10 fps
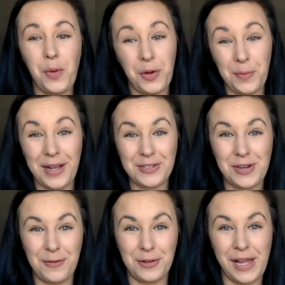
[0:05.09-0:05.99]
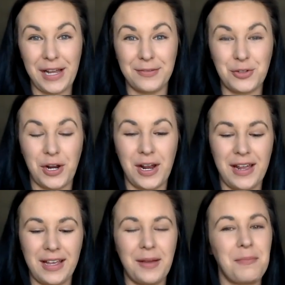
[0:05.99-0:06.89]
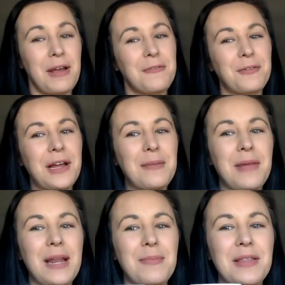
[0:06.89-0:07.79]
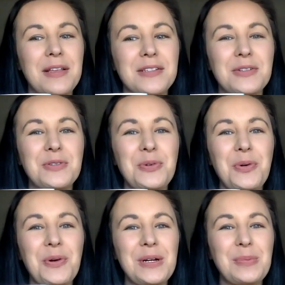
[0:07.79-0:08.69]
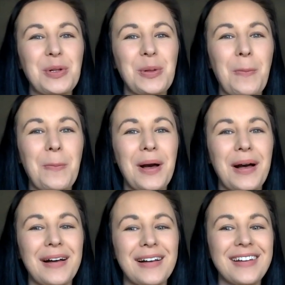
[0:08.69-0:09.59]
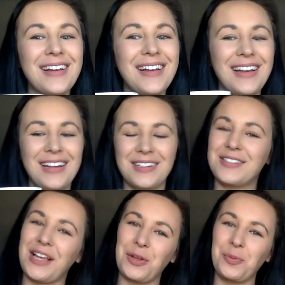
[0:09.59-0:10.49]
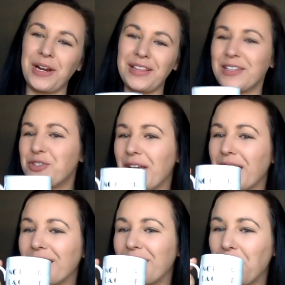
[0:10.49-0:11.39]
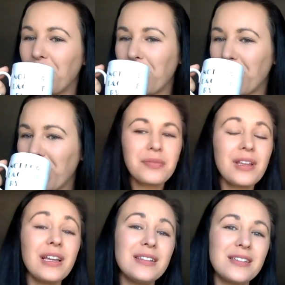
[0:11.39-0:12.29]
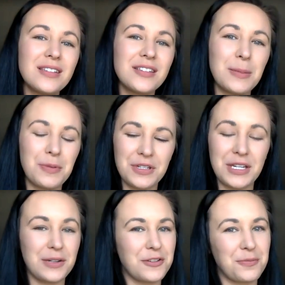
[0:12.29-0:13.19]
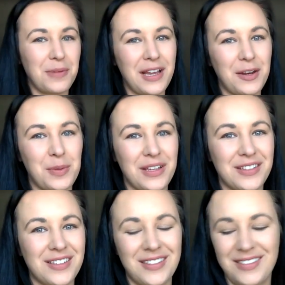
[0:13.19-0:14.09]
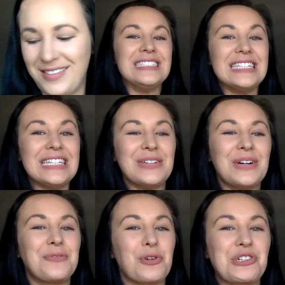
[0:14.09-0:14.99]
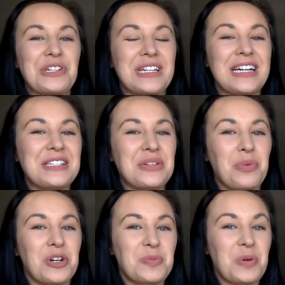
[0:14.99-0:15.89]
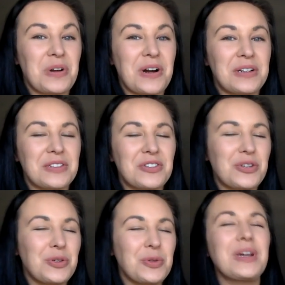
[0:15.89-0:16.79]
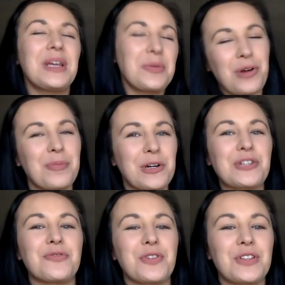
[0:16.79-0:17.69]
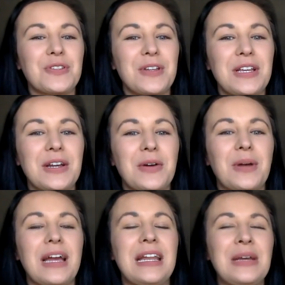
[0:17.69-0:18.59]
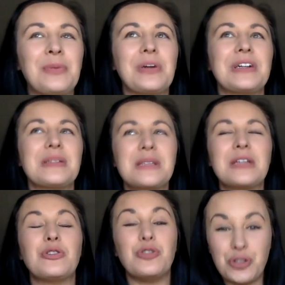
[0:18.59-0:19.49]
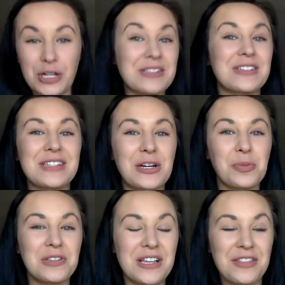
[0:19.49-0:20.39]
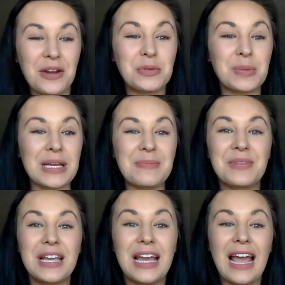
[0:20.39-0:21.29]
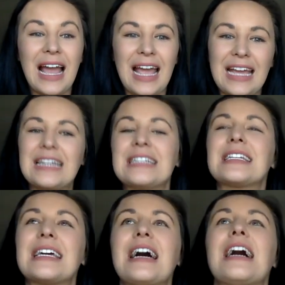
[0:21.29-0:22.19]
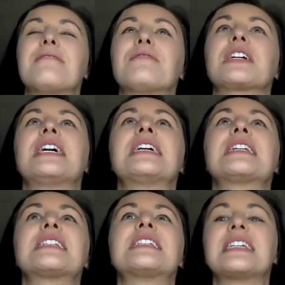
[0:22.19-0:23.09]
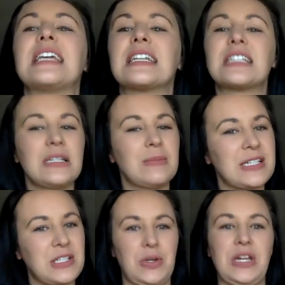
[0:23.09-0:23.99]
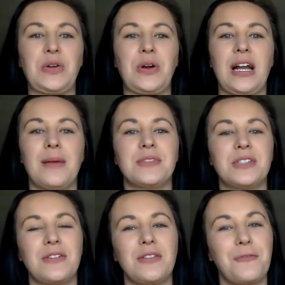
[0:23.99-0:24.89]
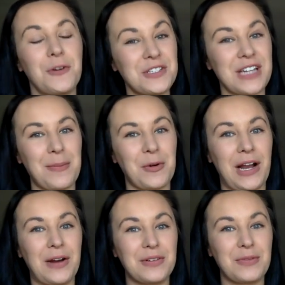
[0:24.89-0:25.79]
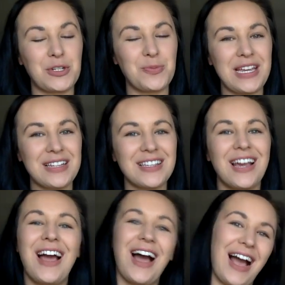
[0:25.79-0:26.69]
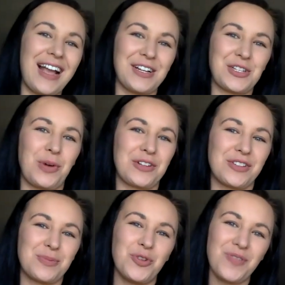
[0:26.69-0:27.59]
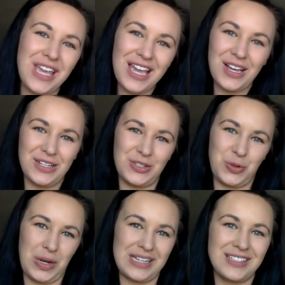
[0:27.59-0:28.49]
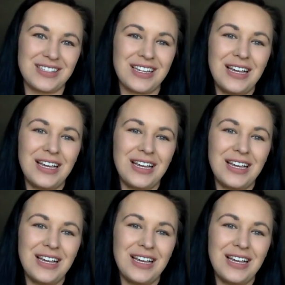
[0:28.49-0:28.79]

Welcome back to Not For Lack of Trying. My friend made me this adorable mug to celebrate the channel. It's to sip the tears of my enemies. Now, unfortunately, I did watch Pocahontas 2 in preparation for this video, and it was just as terrible as I thought it would be. And I forgot to get my screen grabs the first time around, which means I got to watch this movie twice.